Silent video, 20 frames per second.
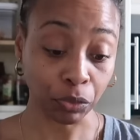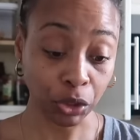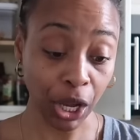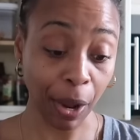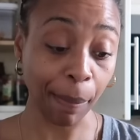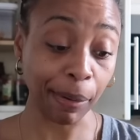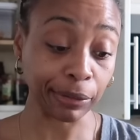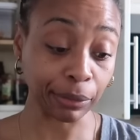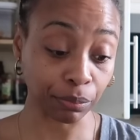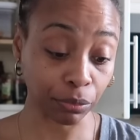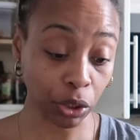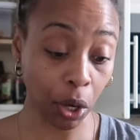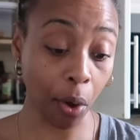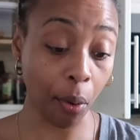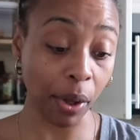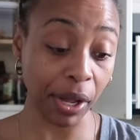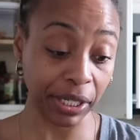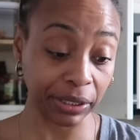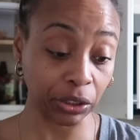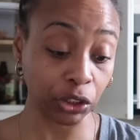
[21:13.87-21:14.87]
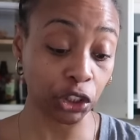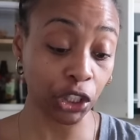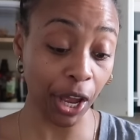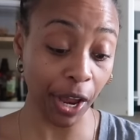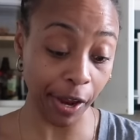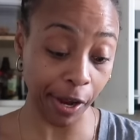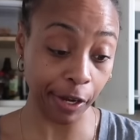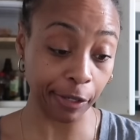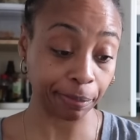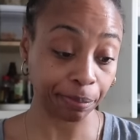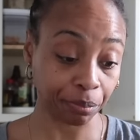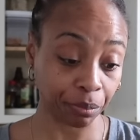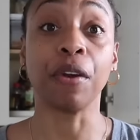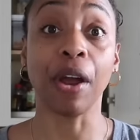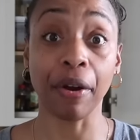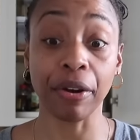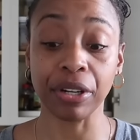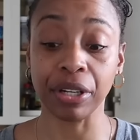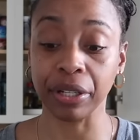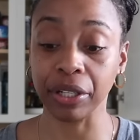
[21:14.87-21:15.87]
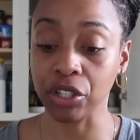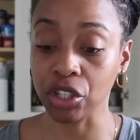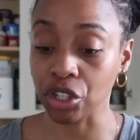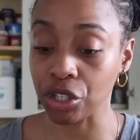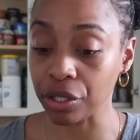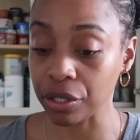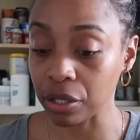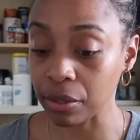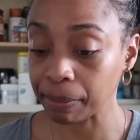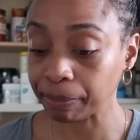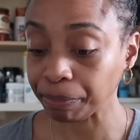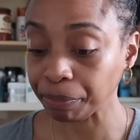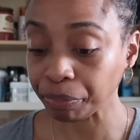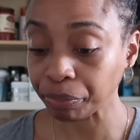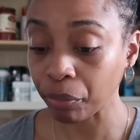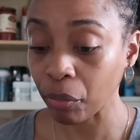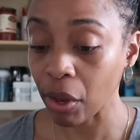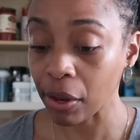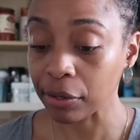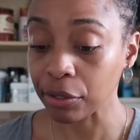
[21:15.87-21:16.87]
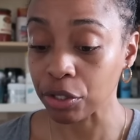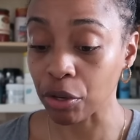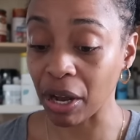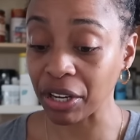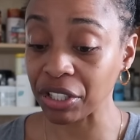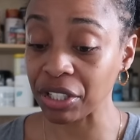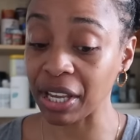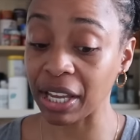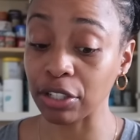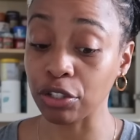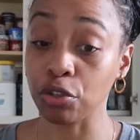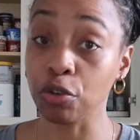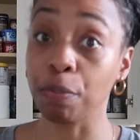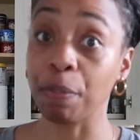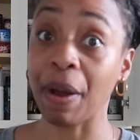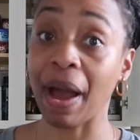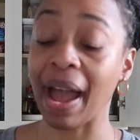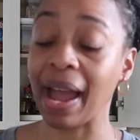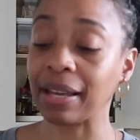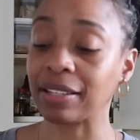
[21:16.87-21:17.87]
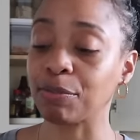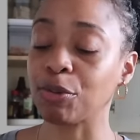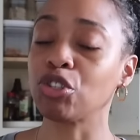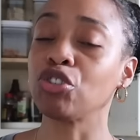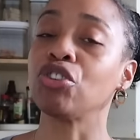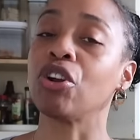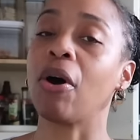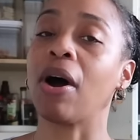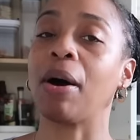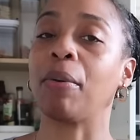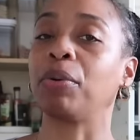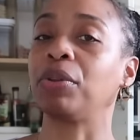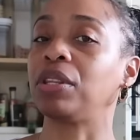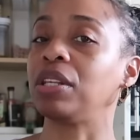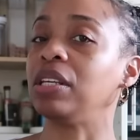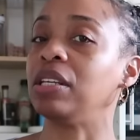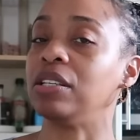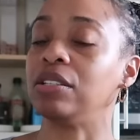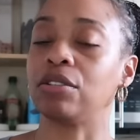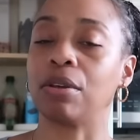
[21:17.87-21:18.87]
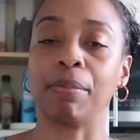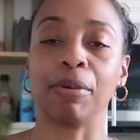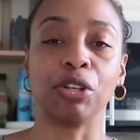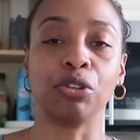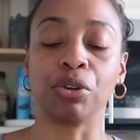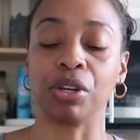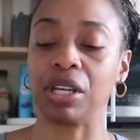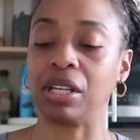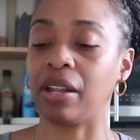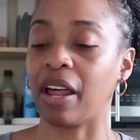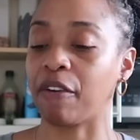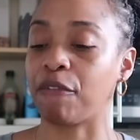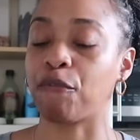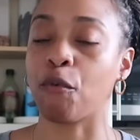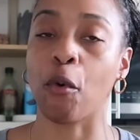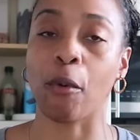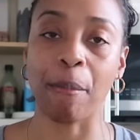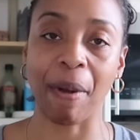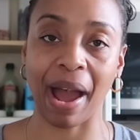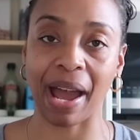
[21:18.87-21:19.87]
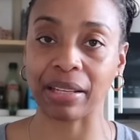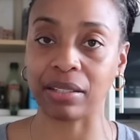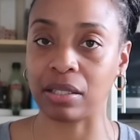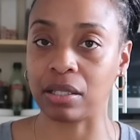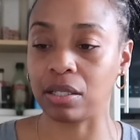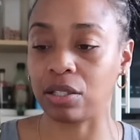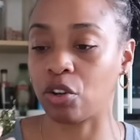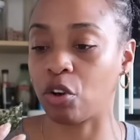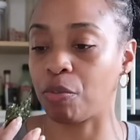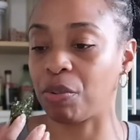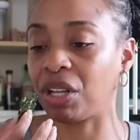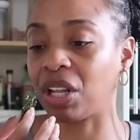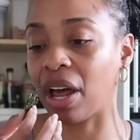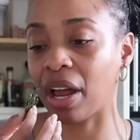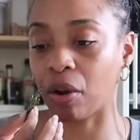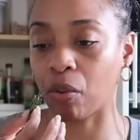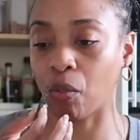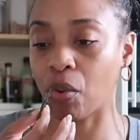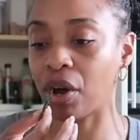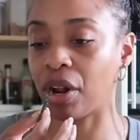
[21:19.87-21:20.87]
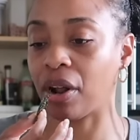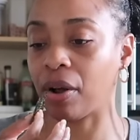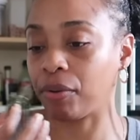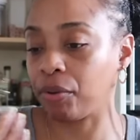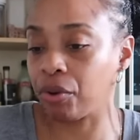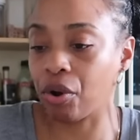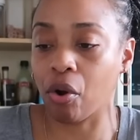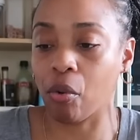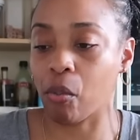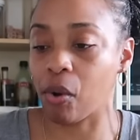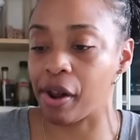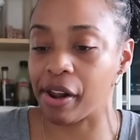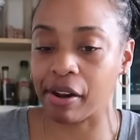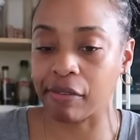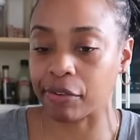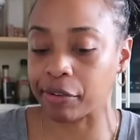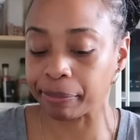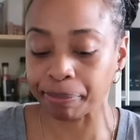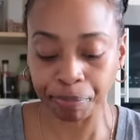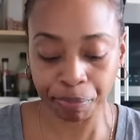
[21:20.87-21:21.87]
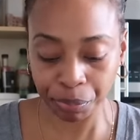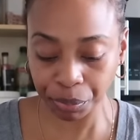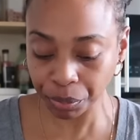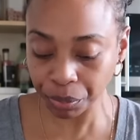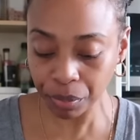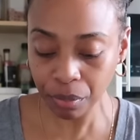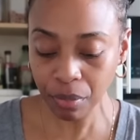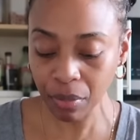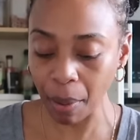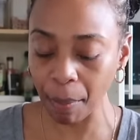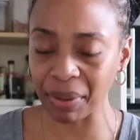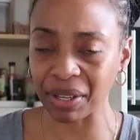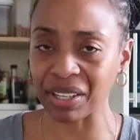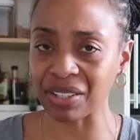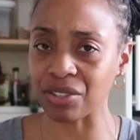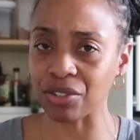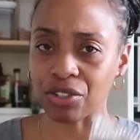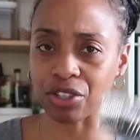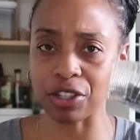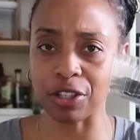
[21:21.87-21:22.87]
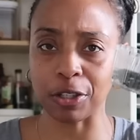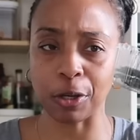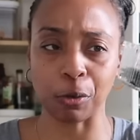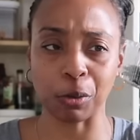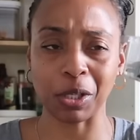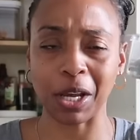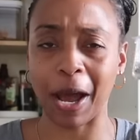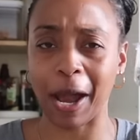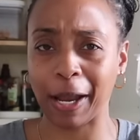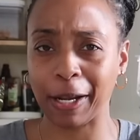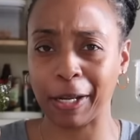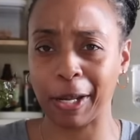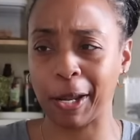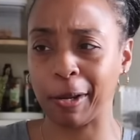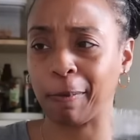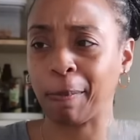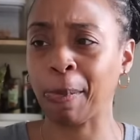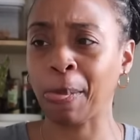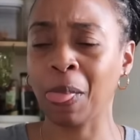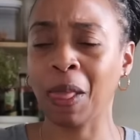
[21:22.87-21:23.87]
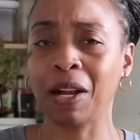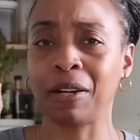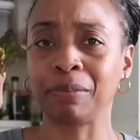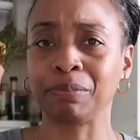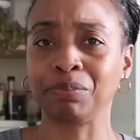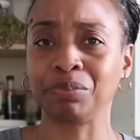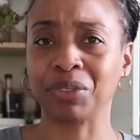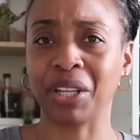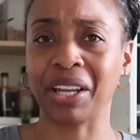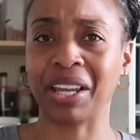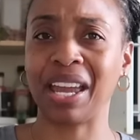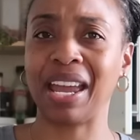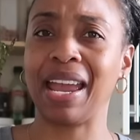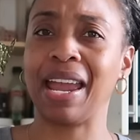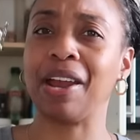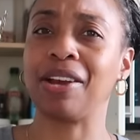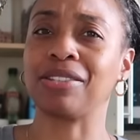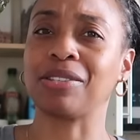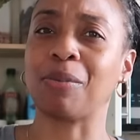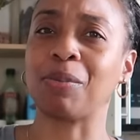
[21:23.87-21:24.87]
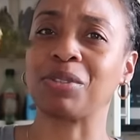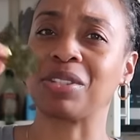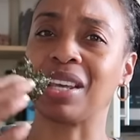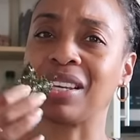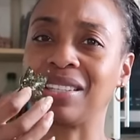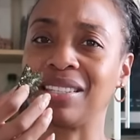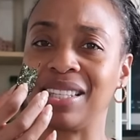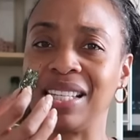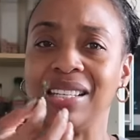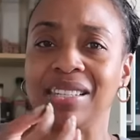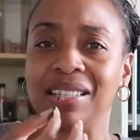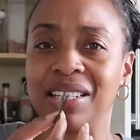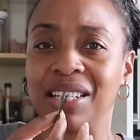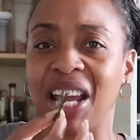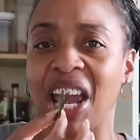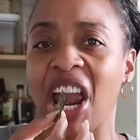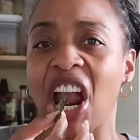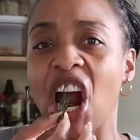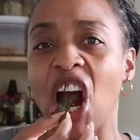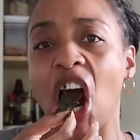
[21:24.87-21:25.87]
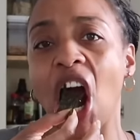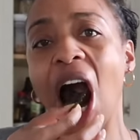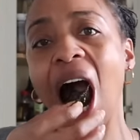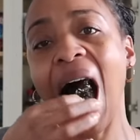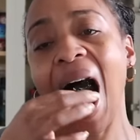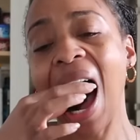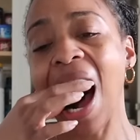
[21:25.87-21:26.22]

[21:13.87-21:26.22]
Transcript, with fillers: Yeah, I'm gonna go ahead and say it. Very delicious. So I just ate two packs, but you know how with these, I mean, you can eat like four packs and still be like, what, you know, whatever, because they're just so tiny and like air, it's almost like seasoned air.